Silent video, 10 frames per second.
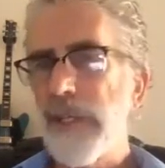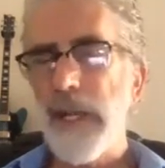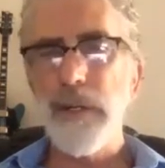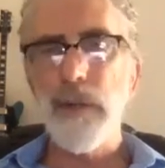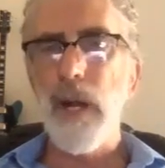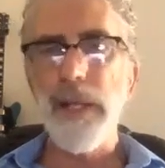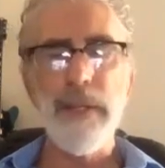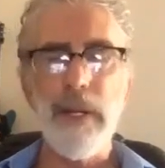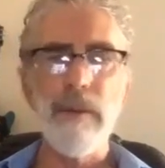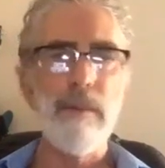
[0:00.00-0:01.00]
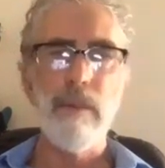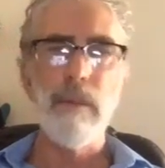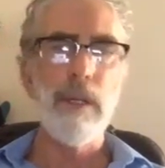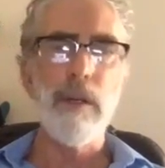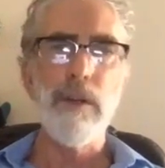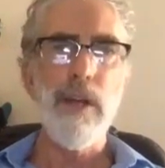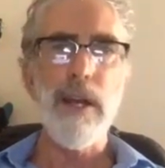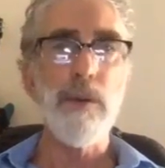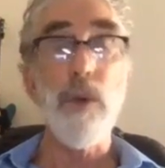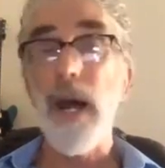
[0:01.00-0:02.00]
that you're on there, and you're not
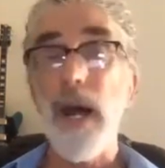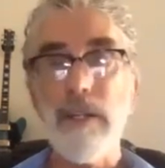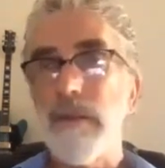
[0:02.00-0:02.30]
on rocks